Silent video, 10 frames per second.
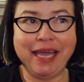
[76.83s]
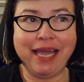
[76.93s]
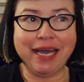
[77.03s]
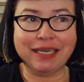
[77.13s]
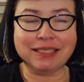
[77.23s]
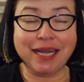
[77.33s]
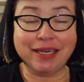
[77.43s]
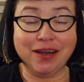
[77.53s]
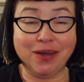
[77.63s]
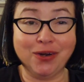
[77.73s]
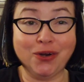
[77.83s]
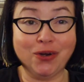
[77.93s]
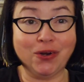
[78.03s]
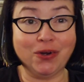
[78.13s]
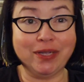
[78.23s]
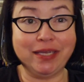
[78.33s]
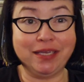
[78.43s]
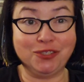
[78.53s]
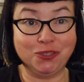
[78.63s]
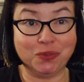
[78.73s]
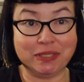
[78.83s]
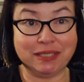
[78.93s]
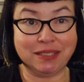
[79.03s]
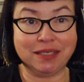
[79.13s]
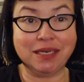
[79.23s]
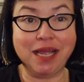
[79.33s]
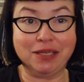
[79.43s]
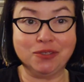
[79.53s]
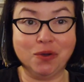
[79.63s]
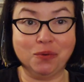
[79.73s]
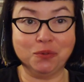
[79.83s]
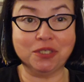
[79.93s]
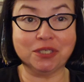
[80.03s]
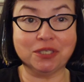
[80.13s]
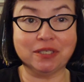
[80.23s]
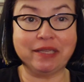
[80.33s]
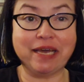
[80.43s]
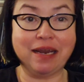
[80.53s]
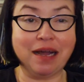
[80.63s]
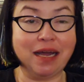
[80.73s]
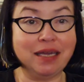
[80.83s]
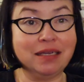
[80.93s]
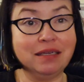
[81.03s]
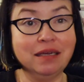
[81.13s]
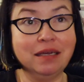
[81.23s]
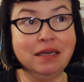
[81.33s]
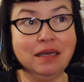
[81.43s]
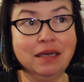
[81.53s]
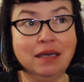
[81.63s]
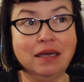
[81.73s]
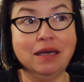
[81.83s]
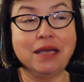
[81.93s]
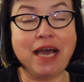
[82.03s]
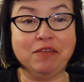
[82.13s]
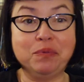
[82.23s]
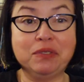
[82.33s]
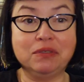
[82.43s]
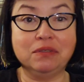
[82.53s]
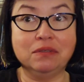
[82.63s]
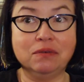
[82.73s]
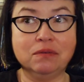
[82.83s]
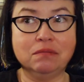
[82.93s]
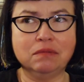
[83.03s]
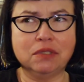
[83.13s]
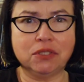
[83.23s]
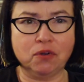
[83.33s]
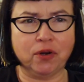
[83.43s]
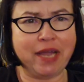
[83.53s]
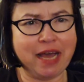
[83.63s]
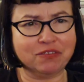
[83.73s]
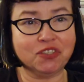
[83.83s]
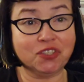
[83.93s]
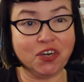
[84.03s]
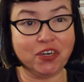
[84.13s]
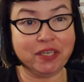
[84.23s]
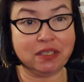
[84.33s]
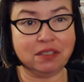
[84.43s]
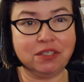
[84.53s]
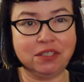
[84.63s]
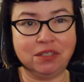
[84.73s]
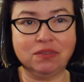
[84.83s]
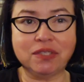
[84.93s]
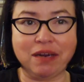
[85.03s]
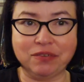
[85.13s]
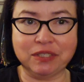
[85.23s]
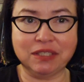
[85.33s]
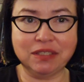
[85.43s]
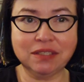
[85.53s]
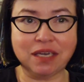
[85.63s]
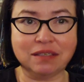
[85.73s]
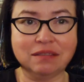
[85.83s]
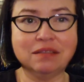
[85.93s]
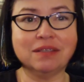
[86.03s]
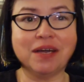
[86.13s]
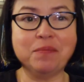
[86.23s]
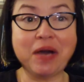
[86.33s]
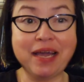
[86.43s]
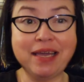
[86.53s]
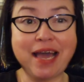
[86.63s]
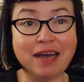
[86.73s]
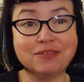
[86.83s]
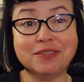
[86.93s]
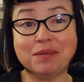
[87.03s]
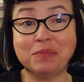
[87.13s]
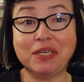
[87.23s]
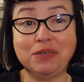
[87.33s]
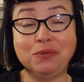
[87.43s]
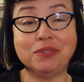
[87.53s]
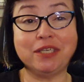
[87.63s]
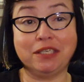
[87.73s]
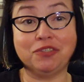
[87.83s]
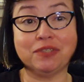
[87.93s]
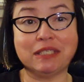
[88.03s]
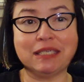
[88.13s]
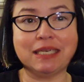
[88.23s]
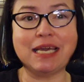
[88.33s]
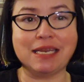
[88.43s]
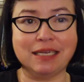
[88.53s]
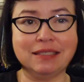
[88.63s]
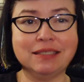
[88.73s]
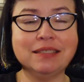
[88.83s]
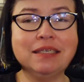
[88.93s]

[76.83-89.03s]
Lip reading: And I got her interested and told her that I have been or have started to do San Francisco. So I might have somebody who's interested in it.